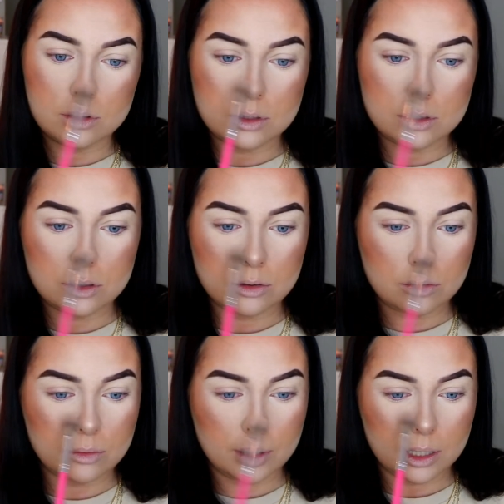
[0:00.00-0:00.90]
to
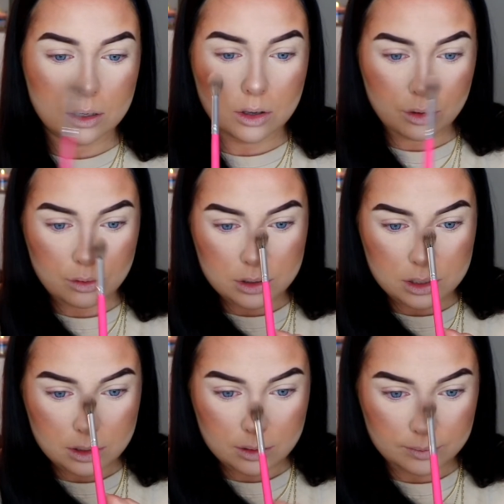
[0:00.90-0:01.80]
my
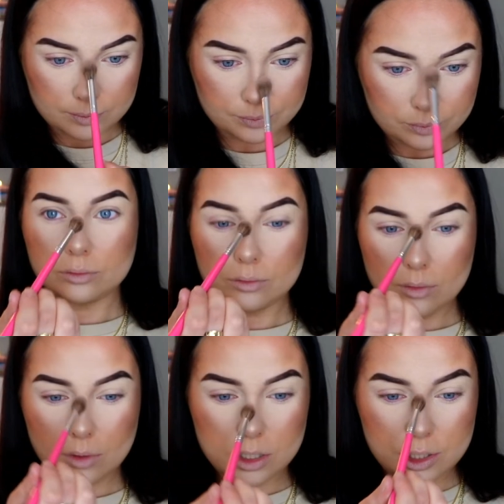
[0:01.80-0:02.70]
nose.
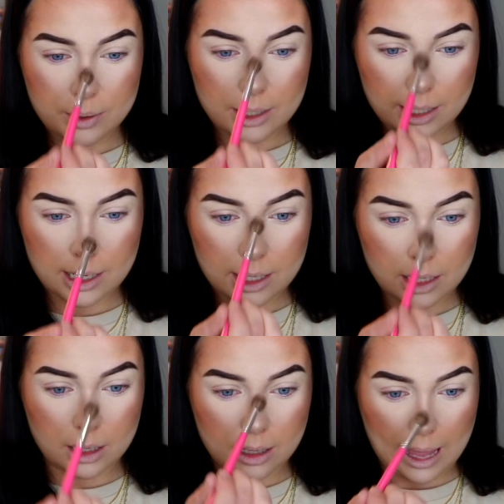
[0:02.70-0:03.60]
So in like a
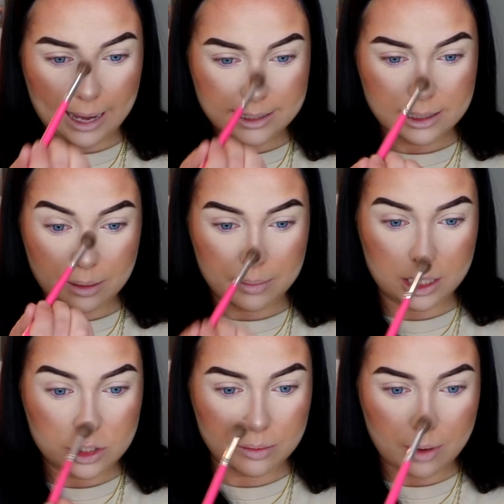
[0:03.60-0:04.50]
little
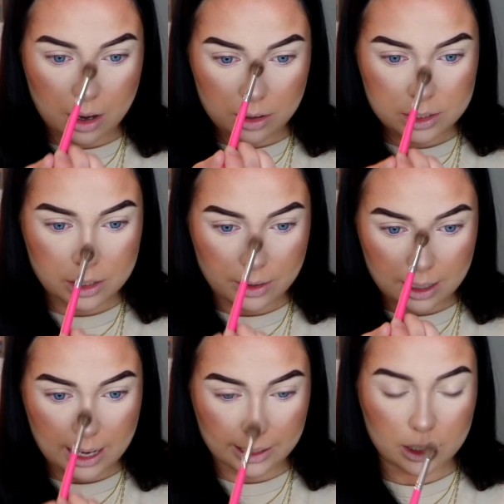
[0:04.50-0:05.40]
exclamation mark, so the
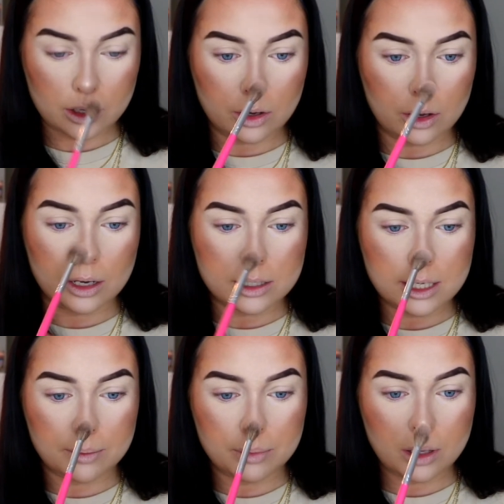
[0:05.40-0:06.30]
line here and
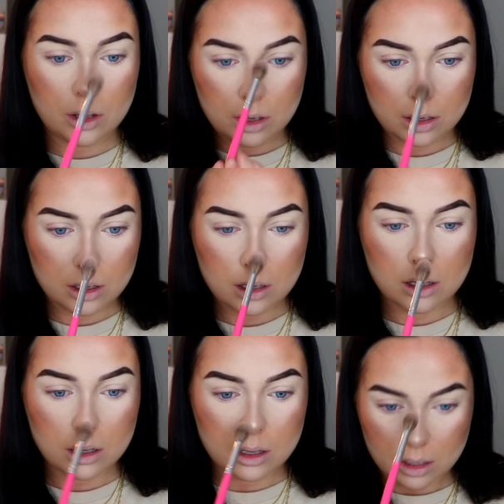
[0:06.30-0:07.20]
tip here.
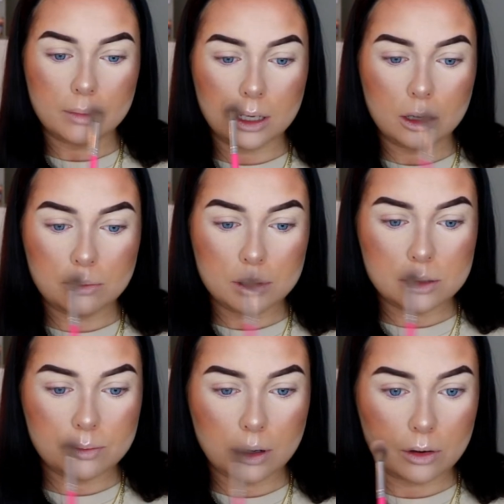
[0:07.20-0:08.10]
My Cupid's
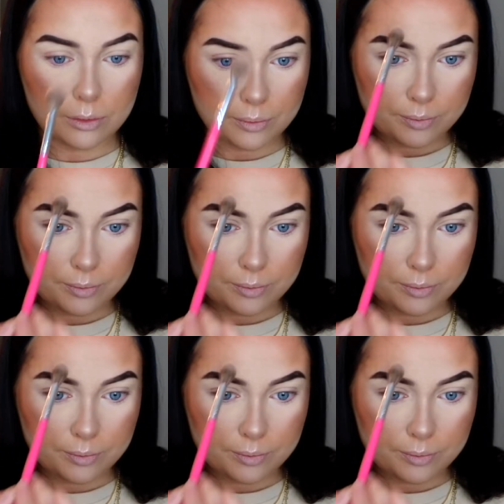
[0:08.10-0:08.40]
bow,